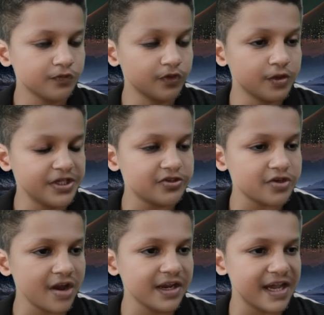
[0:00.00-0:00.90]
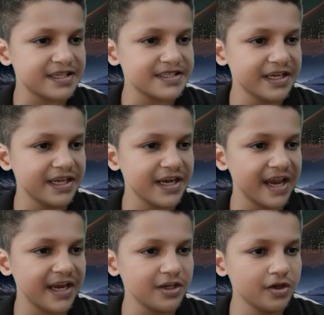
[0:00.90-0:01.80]
would be strong casting in
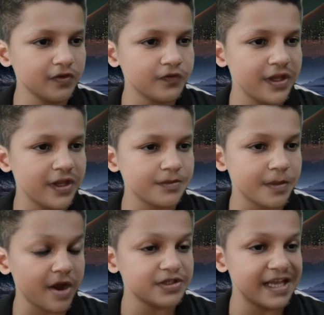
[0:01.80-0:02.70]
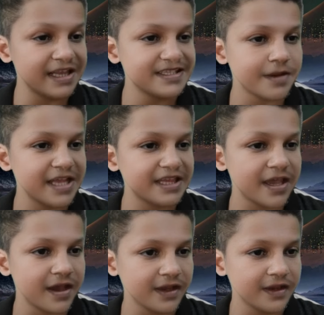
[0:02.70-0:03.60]
any new film about Elizabeth
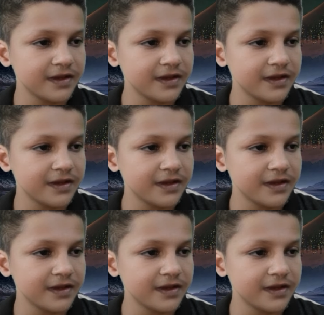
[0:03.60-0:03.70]
I,